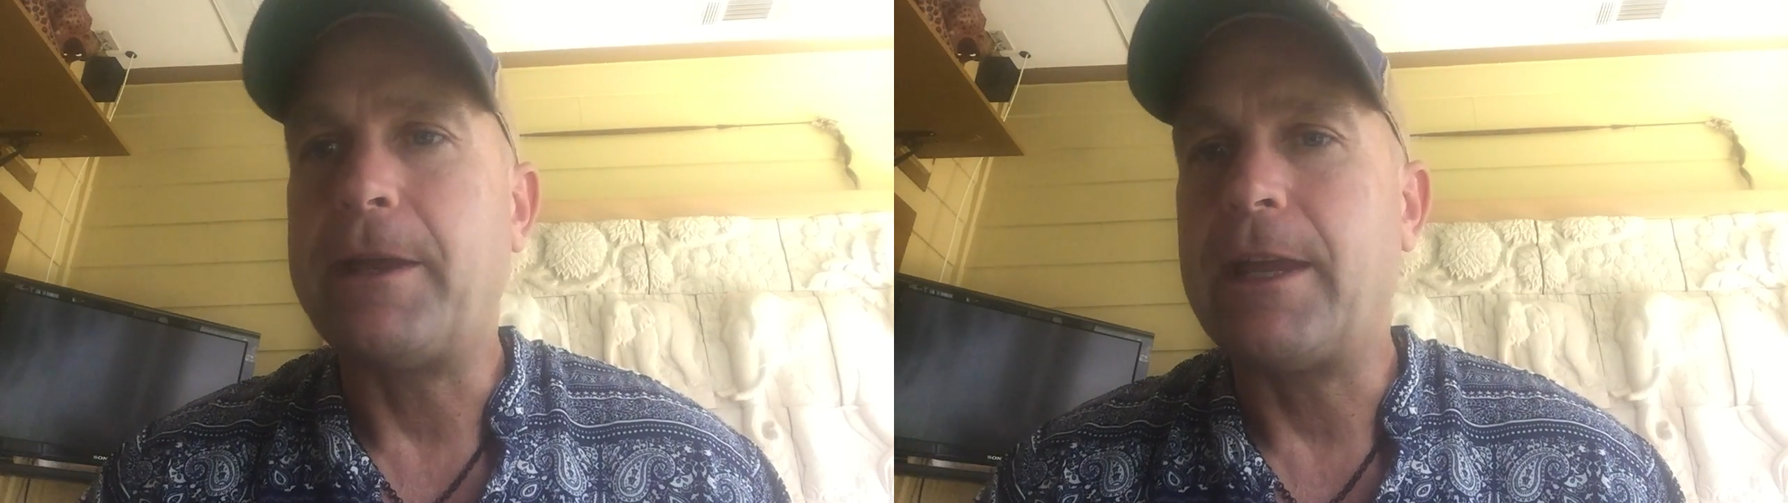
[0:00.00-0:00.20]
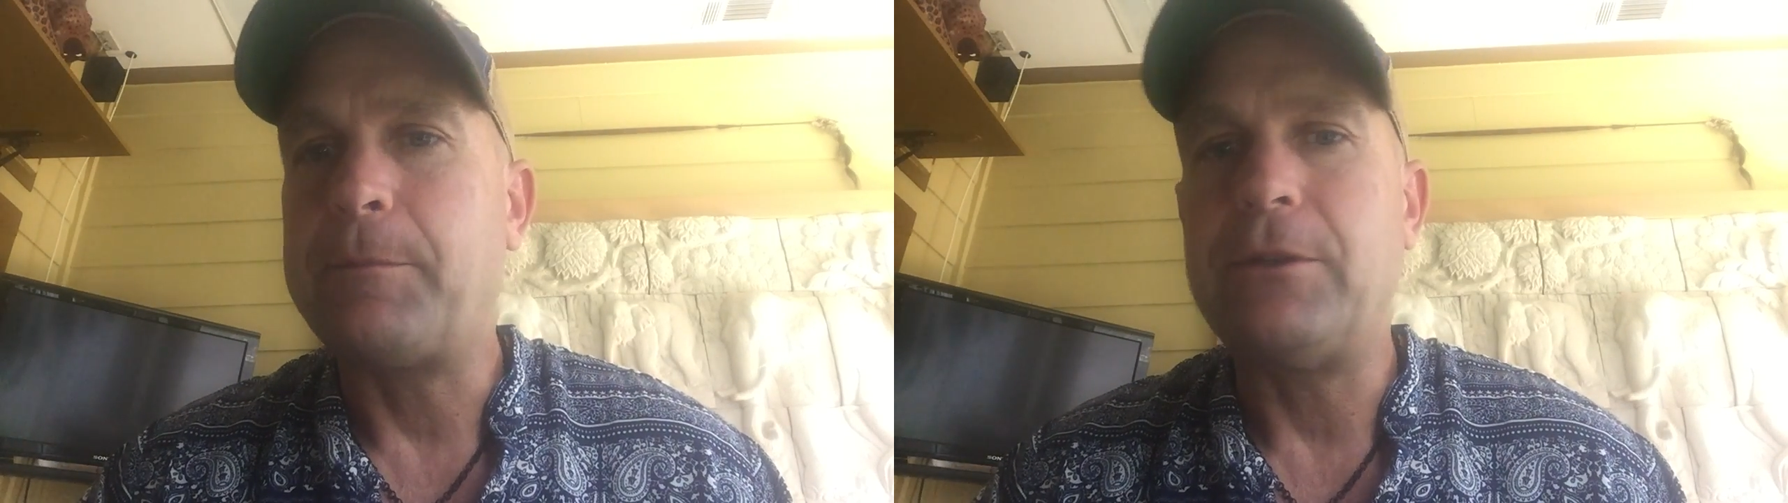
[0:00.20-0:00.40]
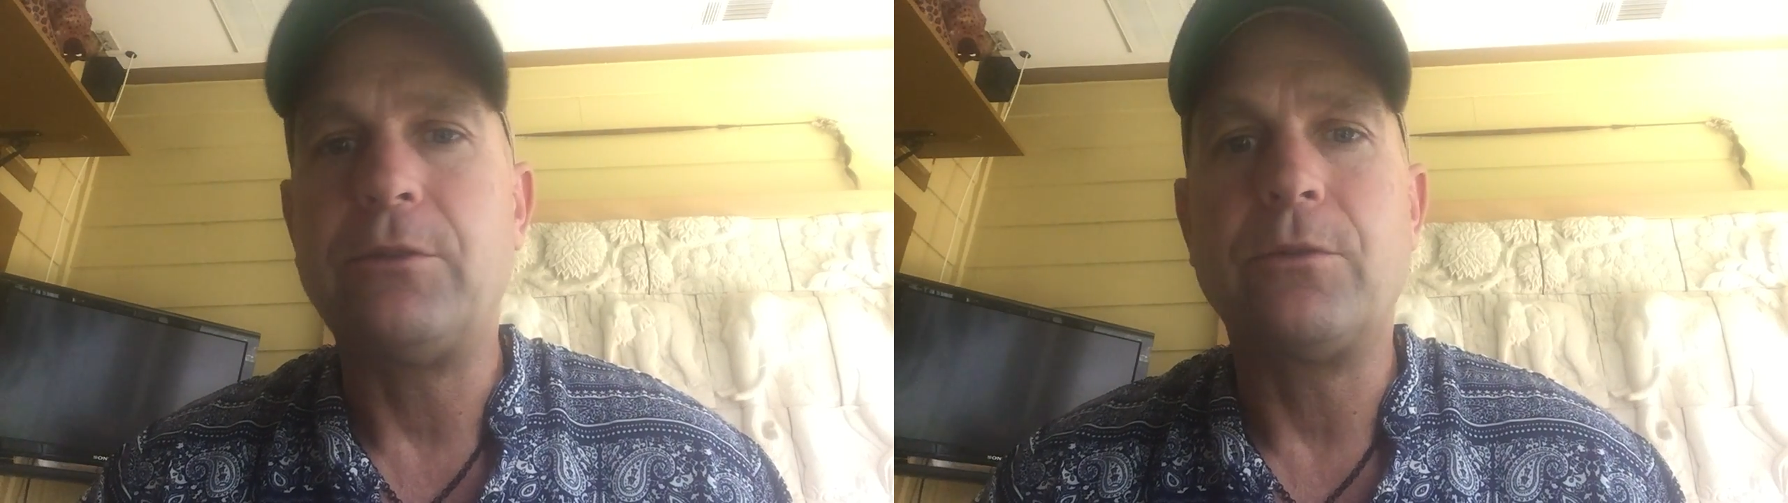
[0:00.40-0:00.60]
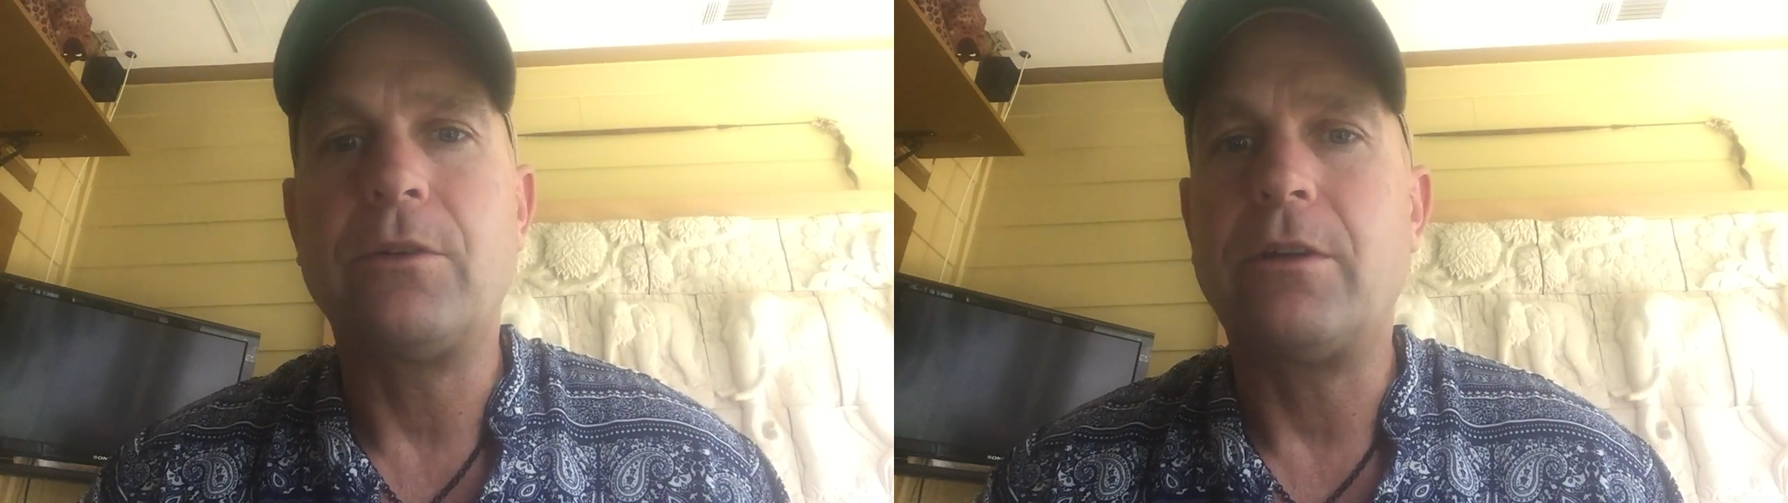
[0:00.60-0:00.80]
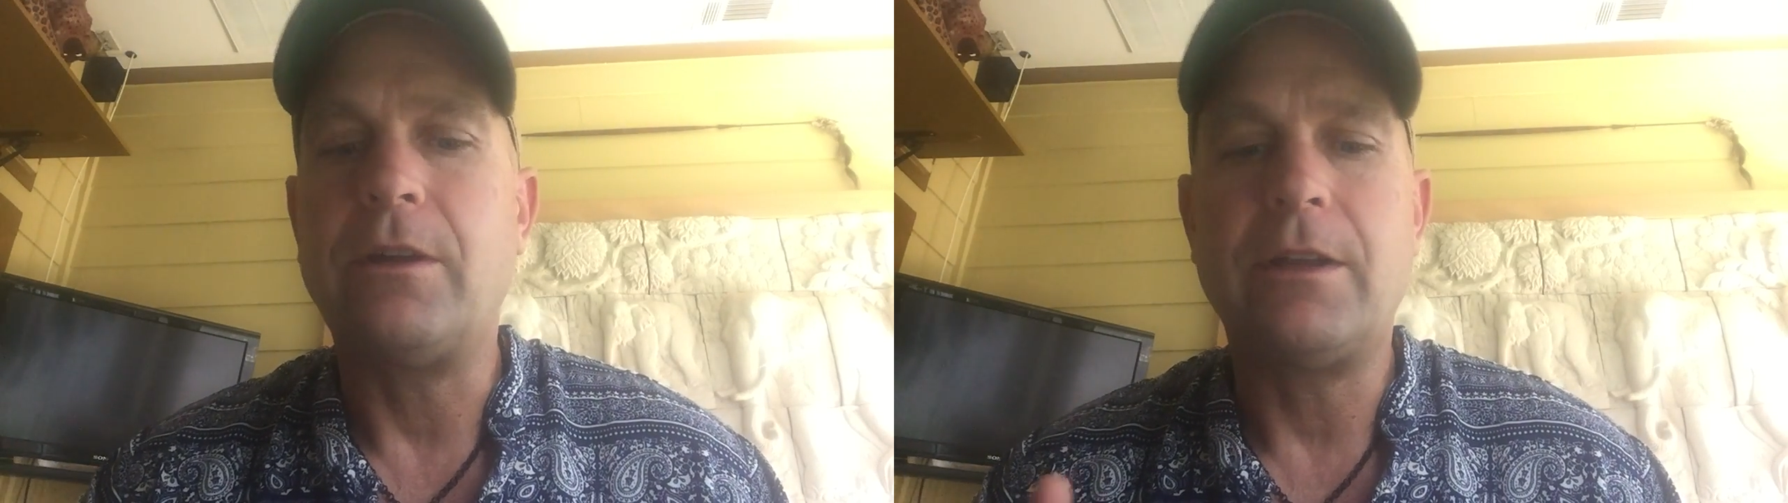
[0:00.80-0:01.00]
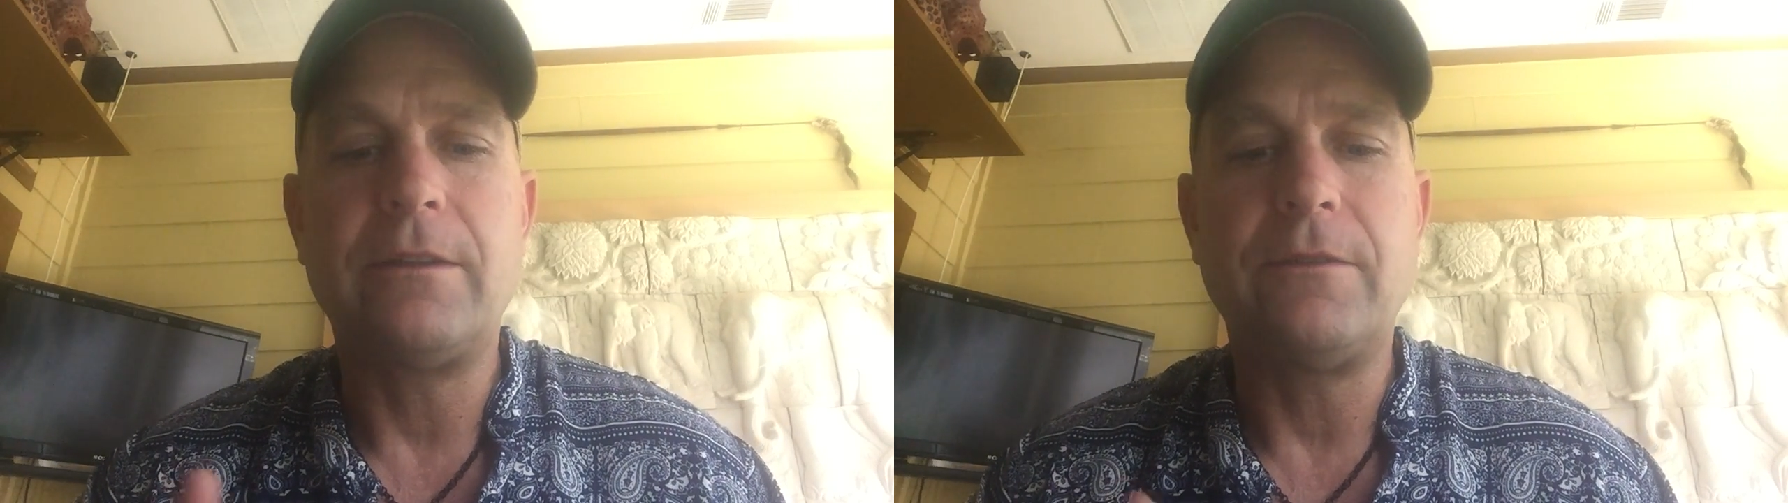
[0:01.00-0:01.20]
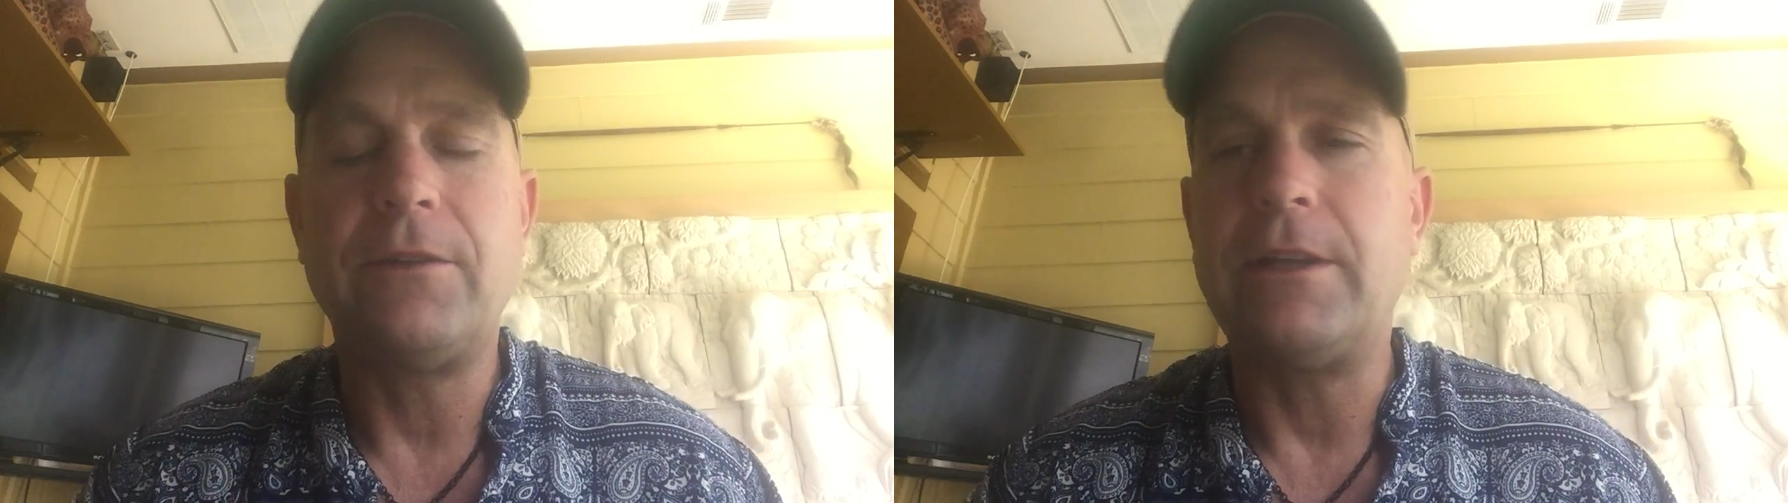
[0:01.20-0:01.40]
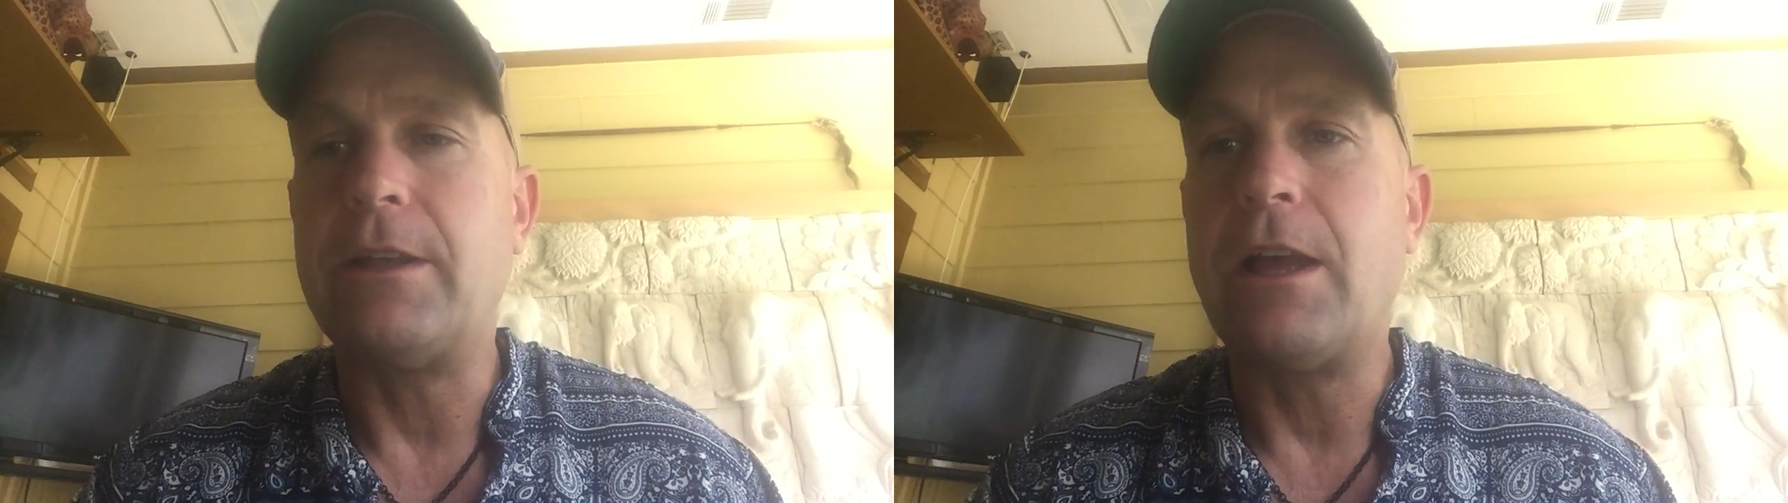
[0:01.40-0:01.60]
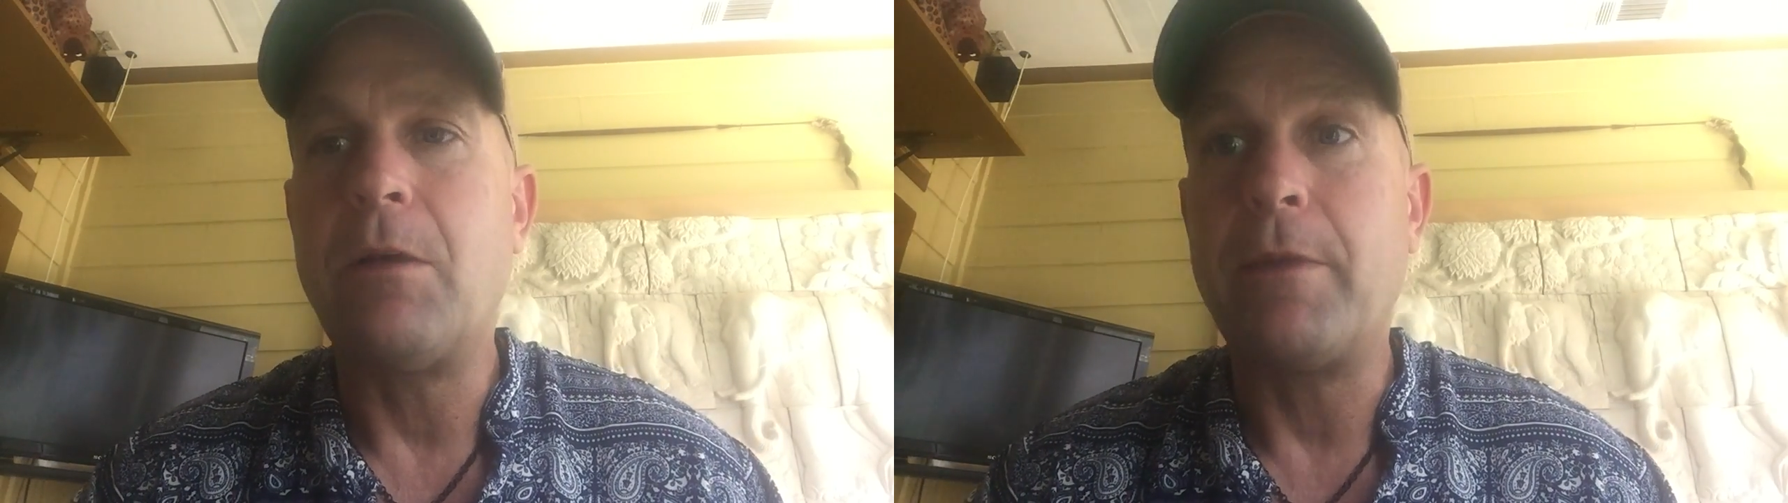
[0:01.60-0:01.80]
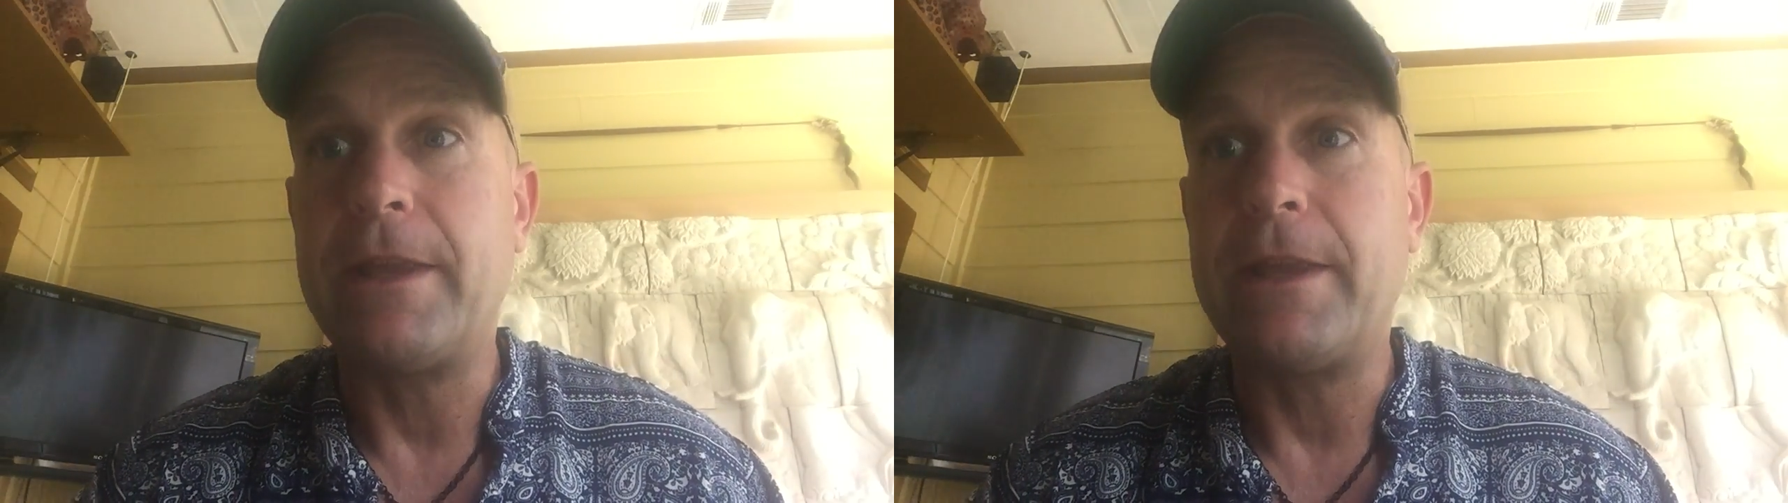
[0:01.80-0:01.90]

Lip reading: Happy tour to Vietnam.